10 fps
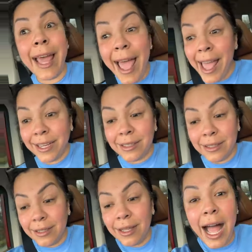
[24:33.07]

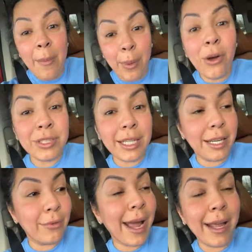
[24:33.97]
Then I
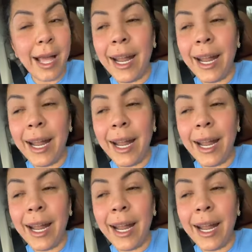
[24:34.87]
posted it, right?